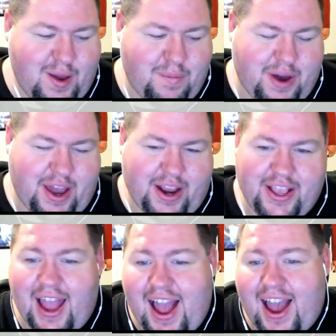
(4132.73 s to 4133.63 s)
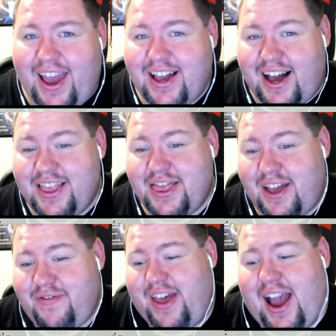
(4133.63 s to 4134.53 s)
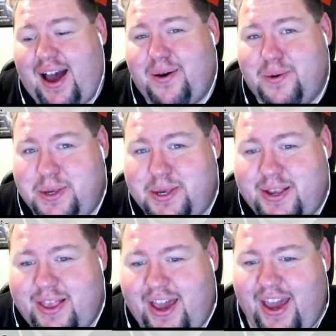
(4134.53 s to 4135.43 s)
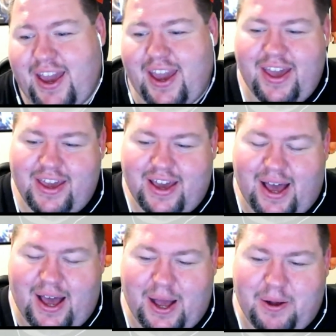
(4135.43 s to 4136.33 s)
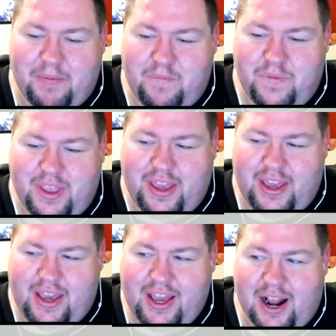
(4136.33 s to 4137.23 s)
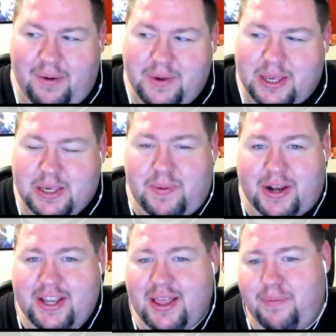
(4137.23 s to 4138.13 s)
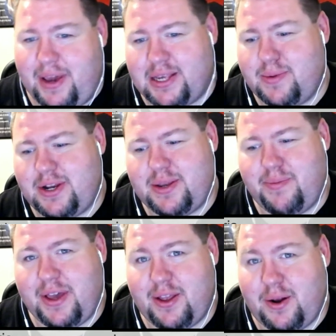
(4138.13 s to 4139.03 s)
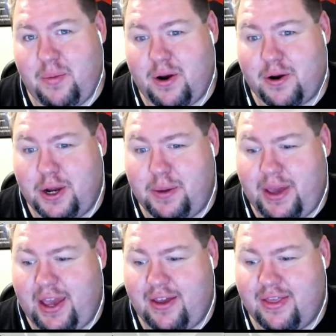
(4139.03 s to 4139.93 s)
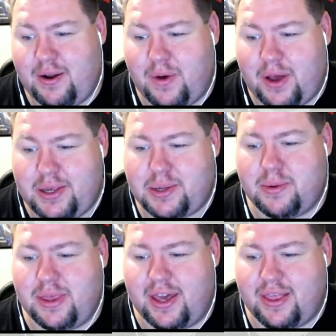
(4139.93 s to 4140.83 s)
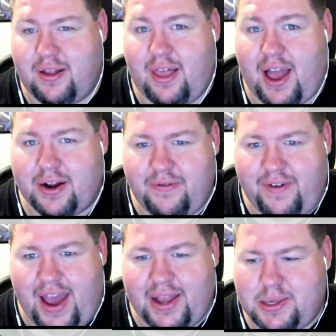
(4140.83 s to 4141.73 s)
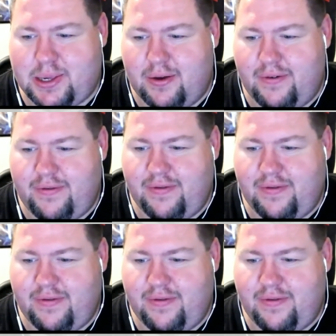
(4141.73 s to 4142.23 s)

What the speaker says: But yeah, I love the house. Like, I was expecting the basement to be a little more creepy than it was, with like the locked vats of,